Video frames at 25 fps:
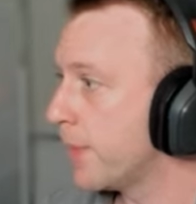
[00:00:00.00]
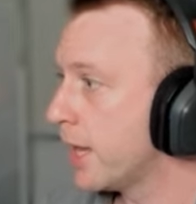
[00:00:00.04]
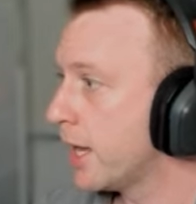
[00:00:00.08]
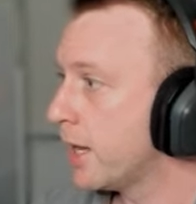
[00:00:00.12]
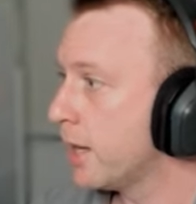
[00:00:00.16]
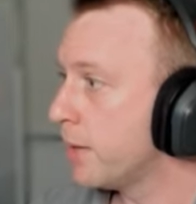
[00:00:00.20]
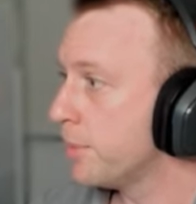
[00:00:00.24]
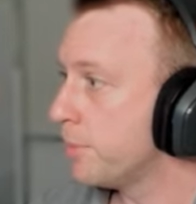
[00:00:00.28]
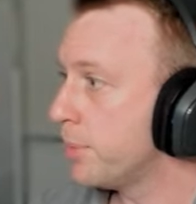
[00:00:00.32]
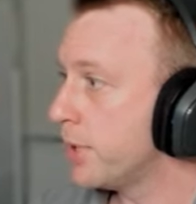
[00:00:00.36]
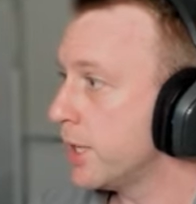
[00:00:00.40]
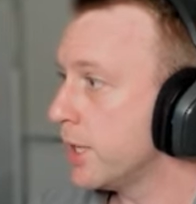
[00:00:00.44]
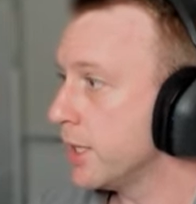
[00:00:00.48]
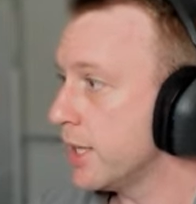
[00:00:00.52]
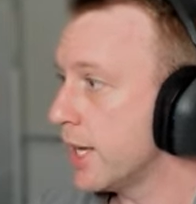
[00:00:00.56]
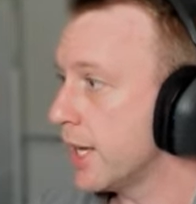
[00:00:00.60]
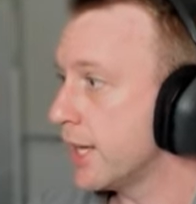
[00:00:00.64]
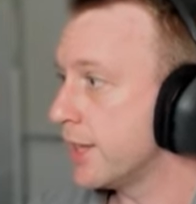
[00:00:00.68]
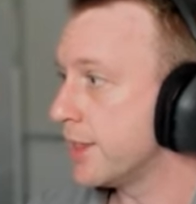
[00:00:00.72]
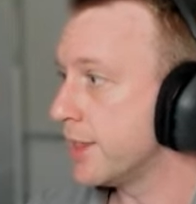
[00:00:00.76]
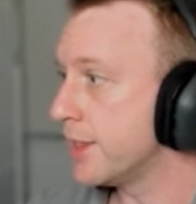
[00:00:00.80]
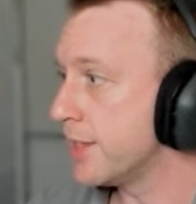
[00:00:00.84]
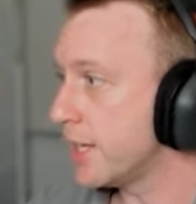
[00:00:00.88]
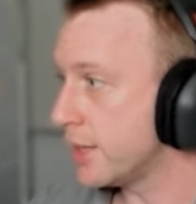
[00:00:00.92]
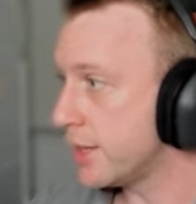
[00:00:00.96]
But
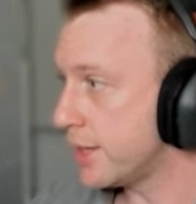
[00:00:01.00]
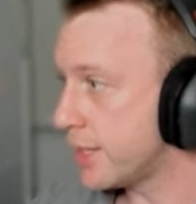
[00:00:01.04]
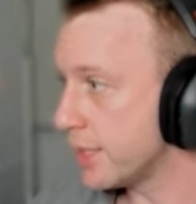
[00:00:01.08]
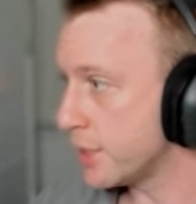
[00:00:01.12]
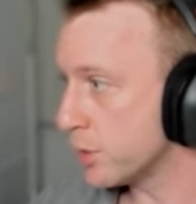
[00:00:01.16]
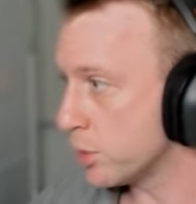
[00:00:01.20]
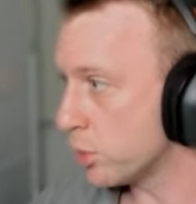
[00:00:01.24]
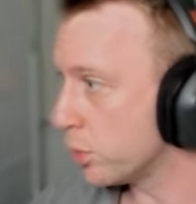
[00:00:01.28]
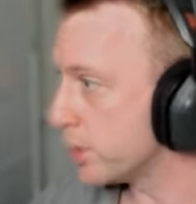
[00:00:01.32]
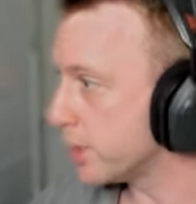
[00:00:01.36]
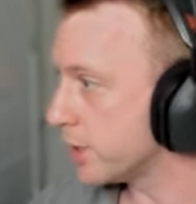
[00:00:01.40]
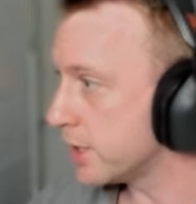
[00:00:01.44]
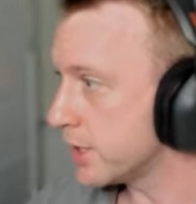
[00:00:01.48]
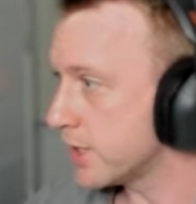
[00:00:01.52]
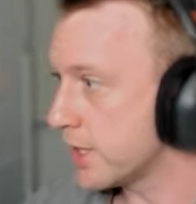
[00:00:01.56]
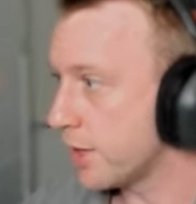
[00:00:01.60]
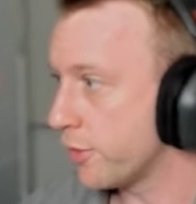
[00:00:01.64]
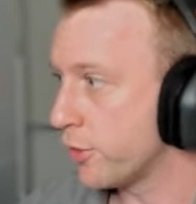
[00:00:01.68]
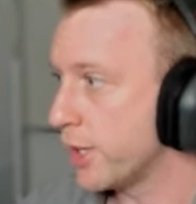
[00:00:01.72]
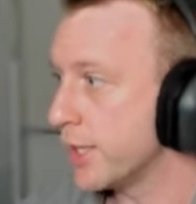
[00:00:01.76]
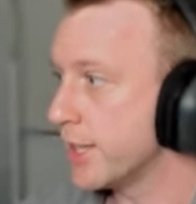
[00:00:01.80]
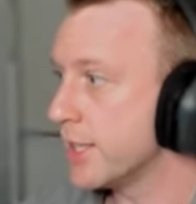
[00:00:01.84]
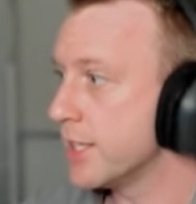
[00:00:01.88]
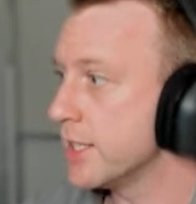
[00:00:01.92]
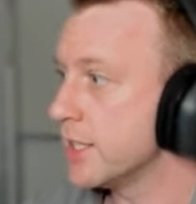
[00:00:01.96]
yeah, there's all this stuff,
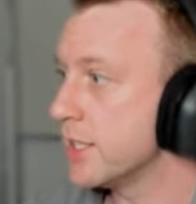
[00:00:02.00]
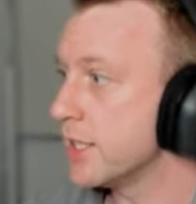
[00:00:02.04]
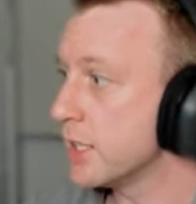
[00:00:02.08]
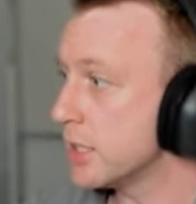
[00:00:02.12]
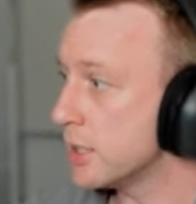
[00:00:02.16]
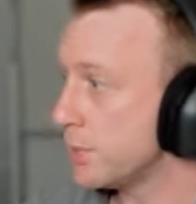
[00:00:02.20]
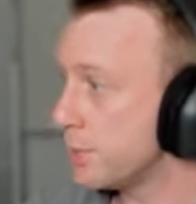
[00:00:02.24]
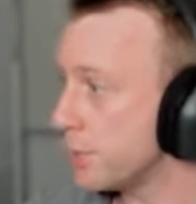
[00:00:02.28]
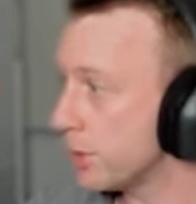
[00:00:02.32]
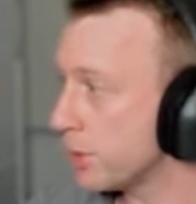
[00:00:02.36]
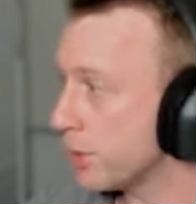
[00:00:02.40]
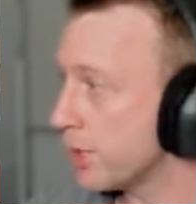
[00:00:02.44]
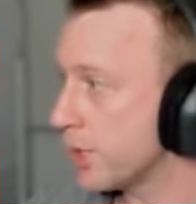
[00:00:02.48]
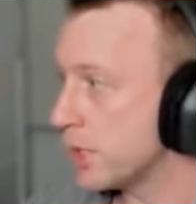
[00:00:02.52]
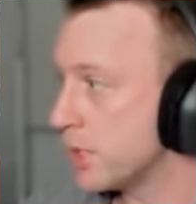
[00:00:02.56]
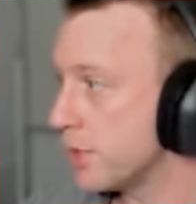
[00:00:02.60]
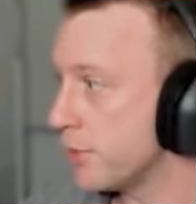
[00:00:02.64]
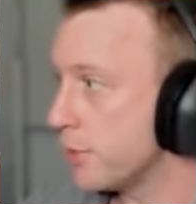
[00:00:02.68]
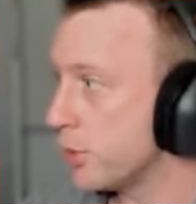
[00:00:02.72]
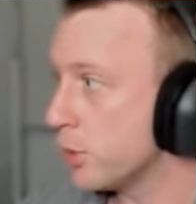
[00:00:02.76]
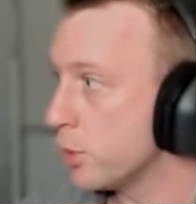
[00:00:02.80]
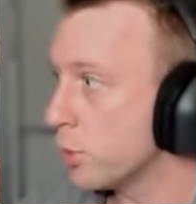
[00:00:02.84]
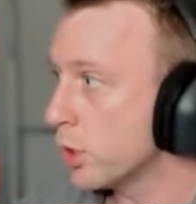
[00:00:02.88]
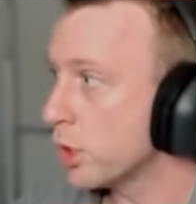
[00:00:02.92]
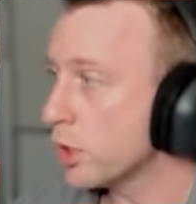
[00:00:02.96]
right? There's experience.
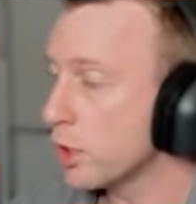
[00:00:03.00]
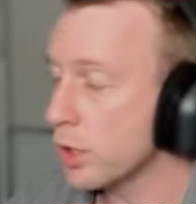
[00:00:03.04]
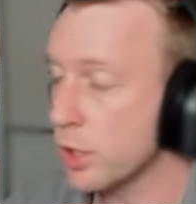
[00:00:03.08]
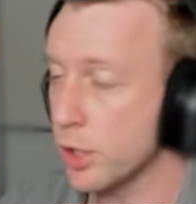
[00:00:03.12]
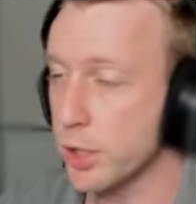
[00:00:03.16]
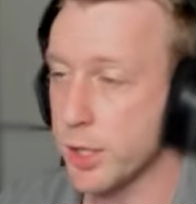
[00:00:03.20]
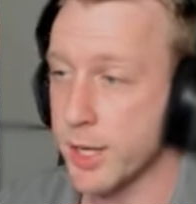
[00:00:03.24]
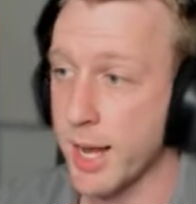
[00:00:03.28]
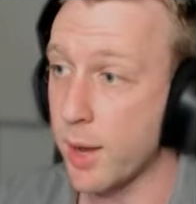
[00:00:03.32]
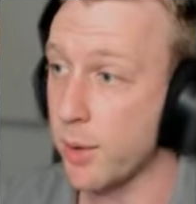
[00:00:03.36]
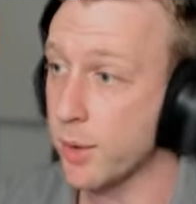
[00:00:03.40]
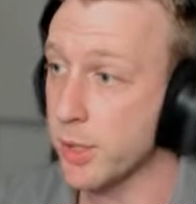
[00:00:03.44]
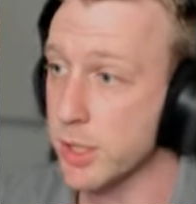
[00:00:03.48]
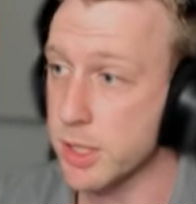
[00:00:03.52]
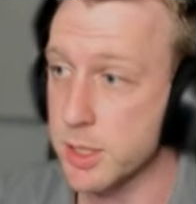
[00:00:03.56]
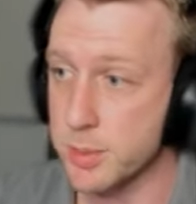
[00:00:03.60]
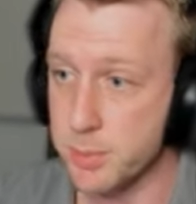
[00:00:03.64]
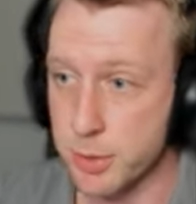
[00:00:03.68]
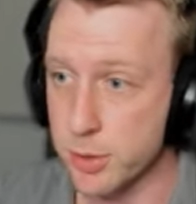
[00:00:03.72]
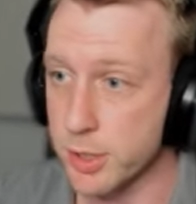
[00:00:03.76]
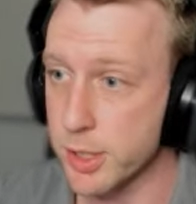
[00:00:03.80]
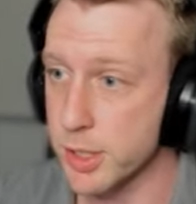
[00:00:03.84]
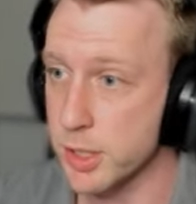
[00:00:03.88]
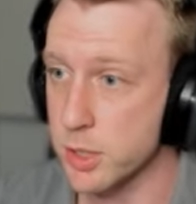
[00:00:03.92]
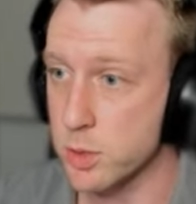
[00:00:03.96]
If you want to learn how
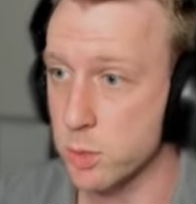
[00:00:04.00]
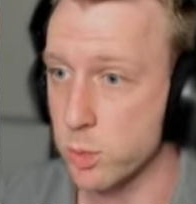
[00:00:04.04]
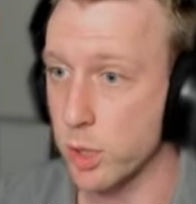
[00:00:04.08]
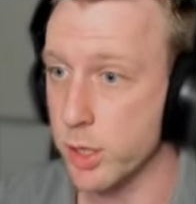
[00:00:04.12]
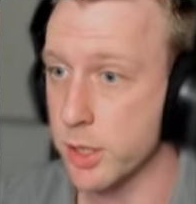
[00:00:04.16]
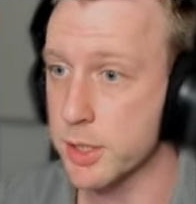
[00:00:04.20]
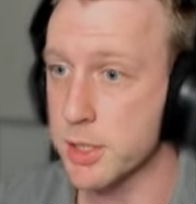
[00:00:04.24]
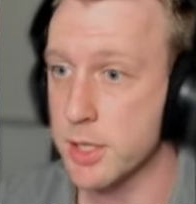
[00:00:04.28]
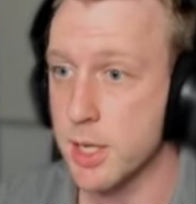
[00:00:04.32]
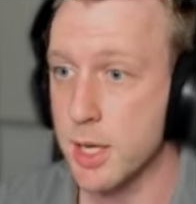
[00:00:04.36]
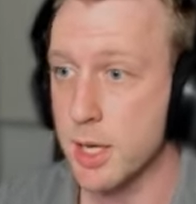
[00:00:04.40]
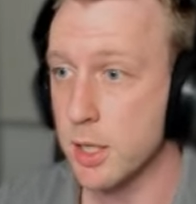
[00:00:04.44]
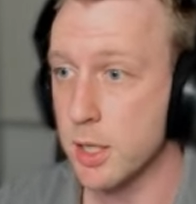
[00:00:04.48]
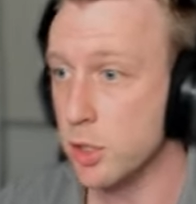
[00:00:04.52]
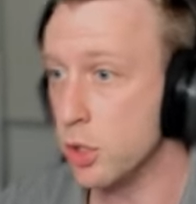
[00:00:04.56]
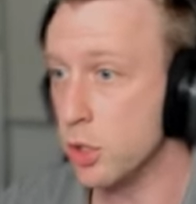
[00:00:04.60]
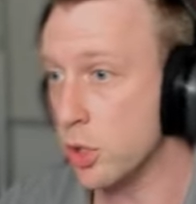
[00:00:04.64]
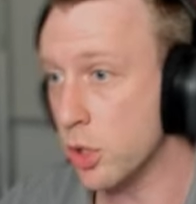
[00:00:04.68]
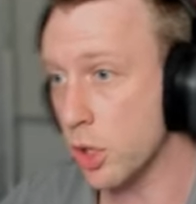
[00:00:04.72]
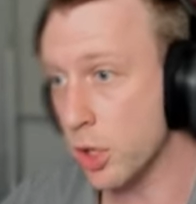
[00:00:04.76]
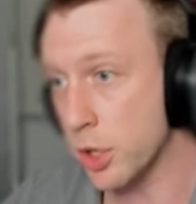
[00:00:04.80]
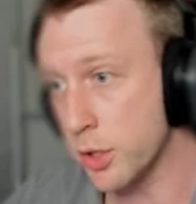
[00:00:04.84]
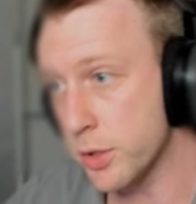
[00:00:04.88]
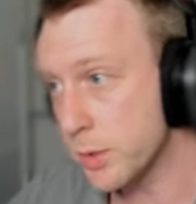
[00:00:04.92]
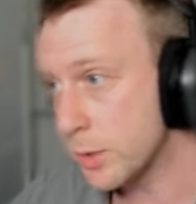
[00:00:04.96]
experience works, you
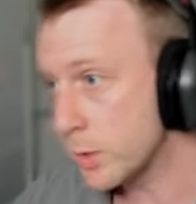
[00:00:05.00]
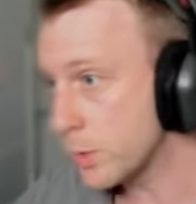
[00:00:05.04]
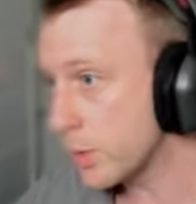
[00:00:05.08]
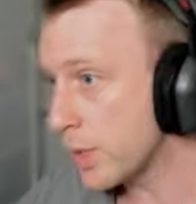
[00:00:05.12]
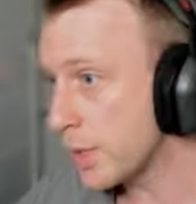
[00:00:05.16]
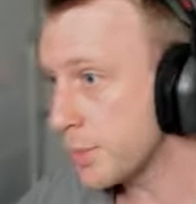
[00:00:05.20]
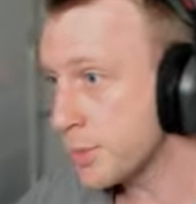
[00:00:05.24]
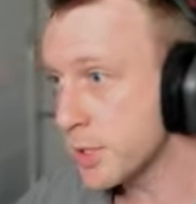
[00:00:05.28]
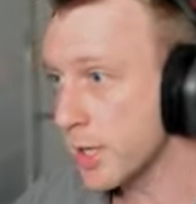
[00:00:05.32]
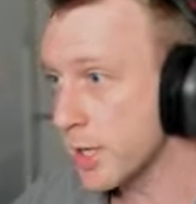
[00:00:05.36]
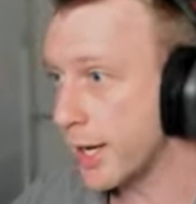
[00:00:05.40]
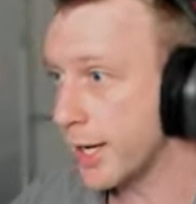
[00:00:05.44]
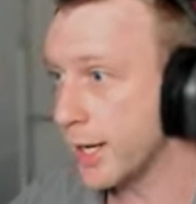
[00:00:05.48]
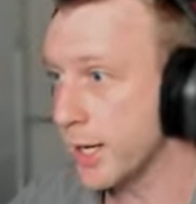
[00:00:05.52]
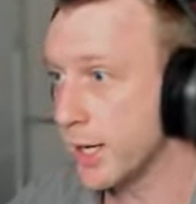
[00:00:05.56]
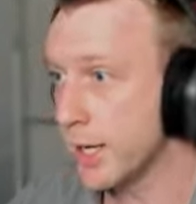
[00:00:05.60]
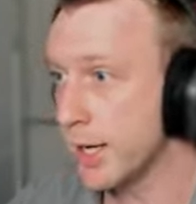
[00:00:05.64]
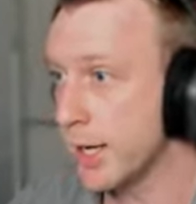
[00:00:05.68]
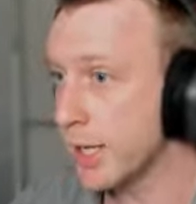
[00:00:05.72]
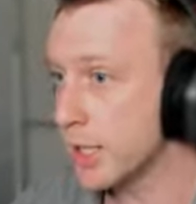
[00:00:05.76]
go to this website.